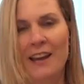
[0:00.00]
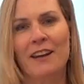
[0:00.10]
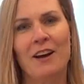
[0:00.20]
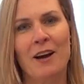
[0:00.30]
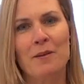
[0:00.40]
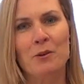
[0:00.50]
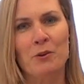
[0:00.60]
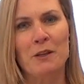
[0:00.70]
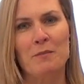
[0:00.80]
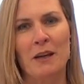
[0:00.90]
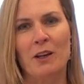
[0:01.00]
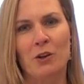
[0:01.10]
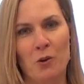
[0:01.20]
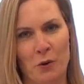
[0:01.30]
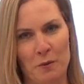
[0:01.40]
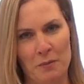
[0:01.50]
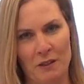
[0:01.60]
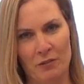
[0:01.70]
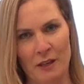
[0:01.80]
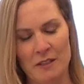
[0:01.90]
and I'm going to make a corned
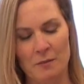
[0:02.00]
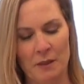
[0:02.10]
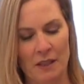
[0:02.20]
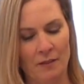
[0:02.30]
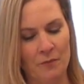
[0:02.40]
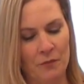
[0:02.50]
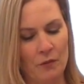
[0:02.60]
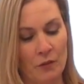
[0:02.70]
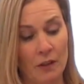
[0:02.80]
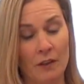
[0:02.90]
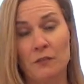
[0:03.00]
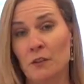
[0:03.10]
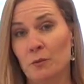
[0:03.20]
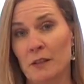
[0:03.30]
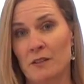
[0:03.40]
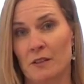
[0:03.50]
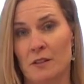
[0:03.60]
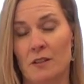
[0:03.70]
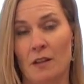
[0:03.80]
beef recipe for a few reasons.